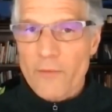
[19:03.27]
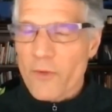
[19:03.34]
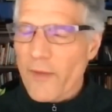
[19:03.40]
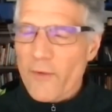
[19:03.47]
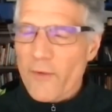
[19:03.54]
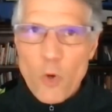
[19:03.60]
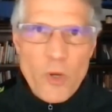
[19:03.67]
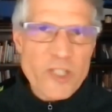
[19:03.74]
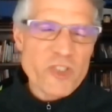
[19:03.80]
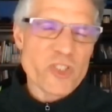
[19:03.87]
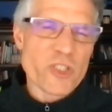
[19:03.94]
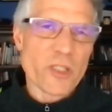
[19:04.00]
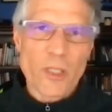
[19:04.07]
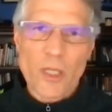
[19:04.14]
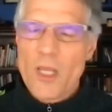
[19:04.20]
If you have a
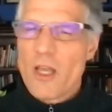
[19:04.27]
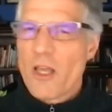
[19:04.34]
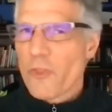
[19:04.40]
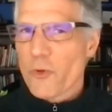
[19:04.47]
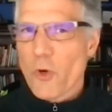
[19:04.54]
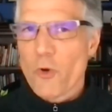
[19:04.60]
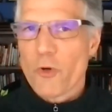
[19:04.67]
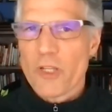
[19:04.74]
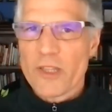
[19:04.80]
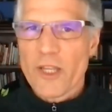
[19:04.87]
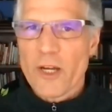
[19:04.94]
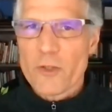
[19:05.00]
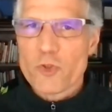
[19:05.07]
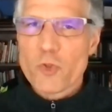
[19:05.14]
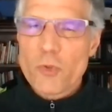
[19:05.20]
question, throw it in
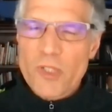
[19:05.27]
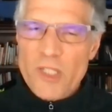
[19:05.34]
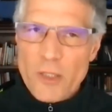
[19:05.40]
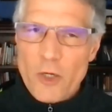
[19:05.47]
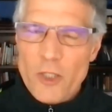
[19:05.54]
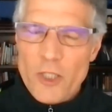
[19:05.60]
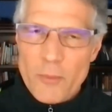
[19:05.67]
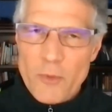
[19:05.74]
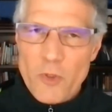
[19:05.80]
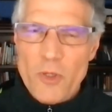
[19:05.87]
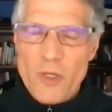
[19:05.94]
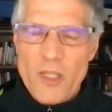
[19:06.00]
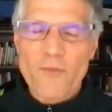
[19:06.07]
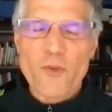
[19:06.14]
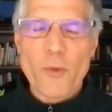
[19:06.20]
there. Do it in our
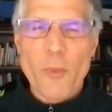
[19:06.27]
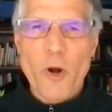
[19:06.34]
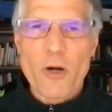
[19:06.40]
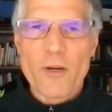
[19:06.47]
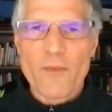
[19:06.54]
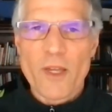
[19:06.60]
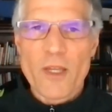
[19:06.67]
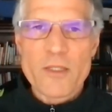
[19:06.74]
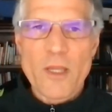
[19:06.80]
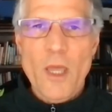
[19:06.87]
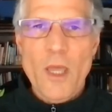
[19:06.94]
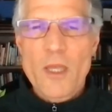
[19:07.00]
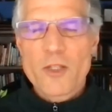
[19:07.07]
community if you're part of us.